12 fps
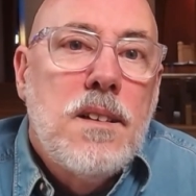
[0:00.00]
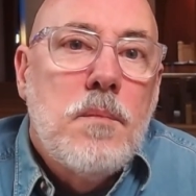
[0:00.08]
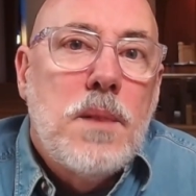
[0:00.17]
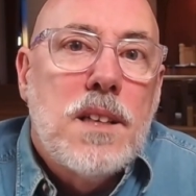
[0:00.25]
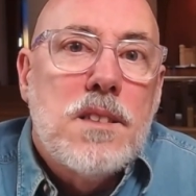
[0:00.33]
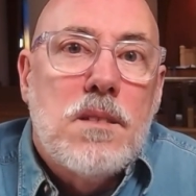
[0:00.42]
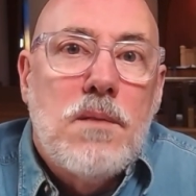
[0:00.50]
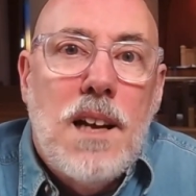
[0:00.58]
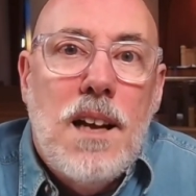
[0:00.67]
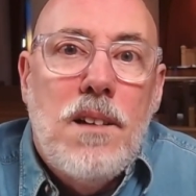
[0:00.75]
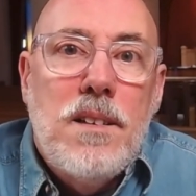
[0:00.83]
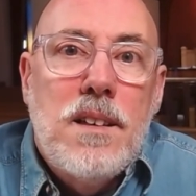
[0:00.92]
Because the
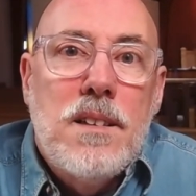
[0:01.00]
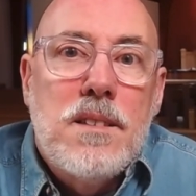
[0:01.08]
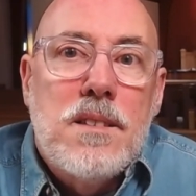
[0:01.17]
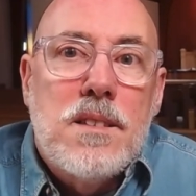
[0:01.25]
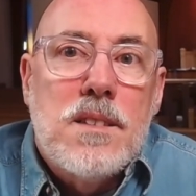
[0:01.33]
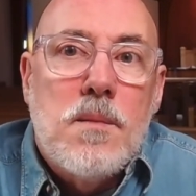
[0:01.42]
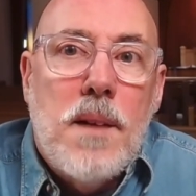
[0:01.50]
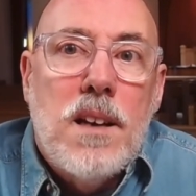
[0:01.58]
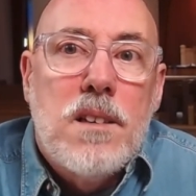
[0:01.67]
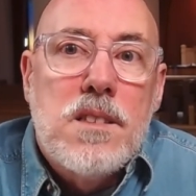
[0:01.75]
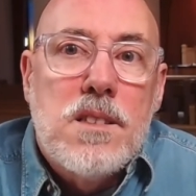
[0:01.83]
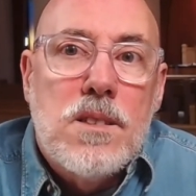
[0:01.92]
reality is, it's about
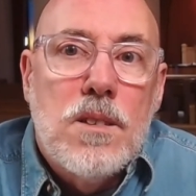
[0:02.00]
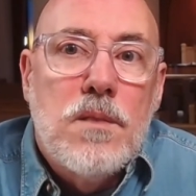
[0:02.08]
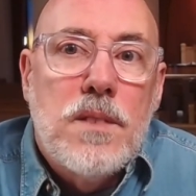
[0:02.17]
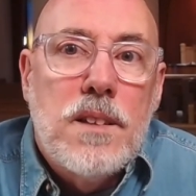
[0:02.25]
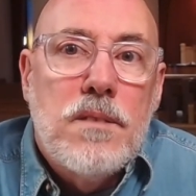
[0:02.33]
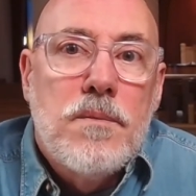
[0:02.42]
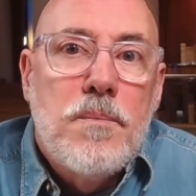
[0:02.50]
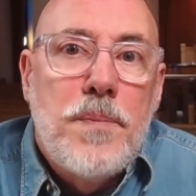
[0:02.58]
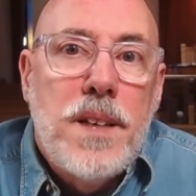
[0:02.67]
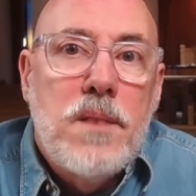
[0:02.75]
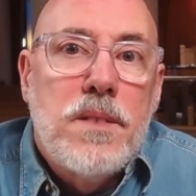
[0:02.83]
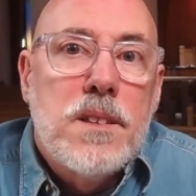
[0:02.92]
us serving
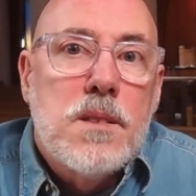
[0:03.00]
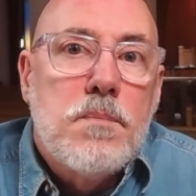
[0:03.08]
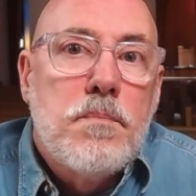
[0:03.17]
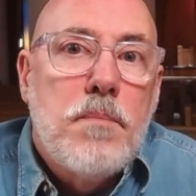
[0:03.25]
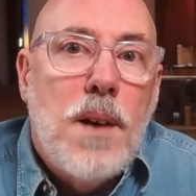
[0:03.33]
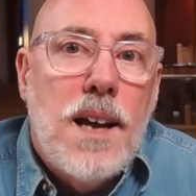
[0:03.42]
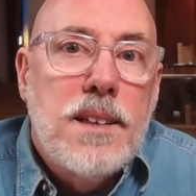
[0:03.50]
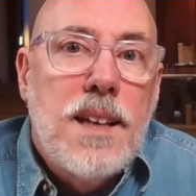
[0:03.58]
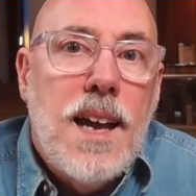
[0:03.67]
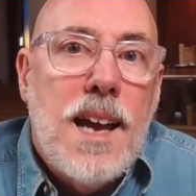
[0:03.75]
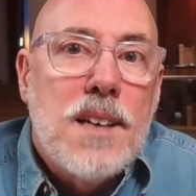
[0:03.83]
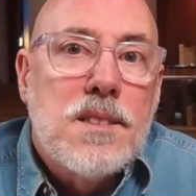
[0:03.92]
even this
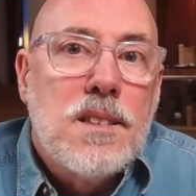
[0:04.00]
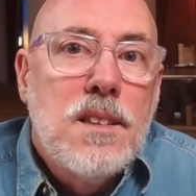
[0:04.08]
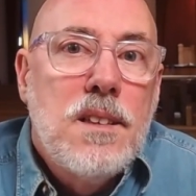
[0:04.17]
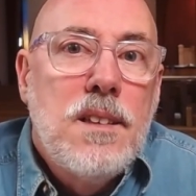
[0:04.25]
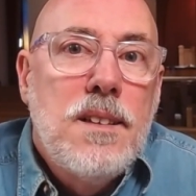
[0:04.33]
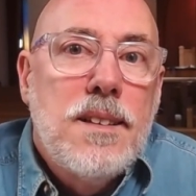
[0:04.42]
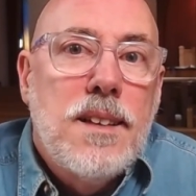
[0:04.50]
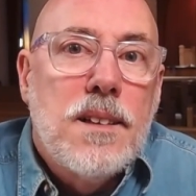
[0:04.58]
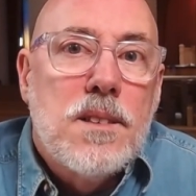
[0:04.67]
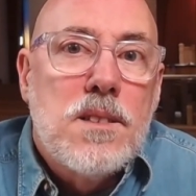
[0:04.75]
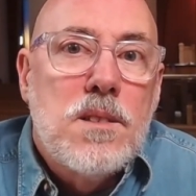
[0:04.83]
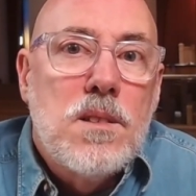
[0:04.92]
podcast that I
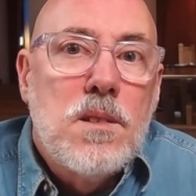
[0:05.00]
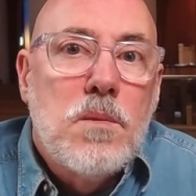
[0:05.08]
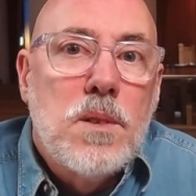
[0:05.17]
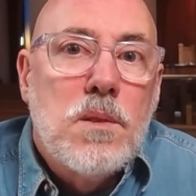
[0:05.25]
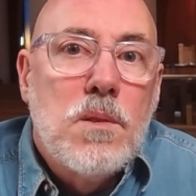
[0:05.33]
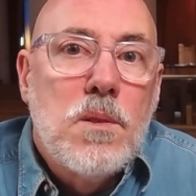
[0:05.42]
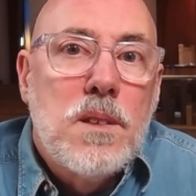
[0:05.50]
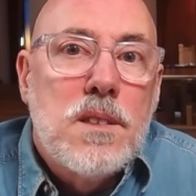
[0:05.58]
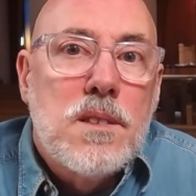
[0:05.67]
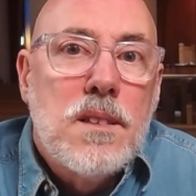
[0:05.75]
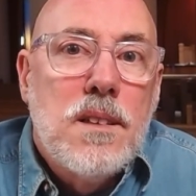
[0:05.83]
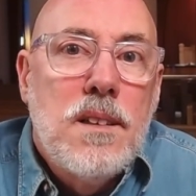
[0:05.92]
listened to with
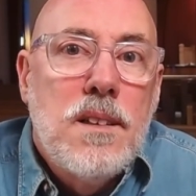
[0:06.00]
Lewis,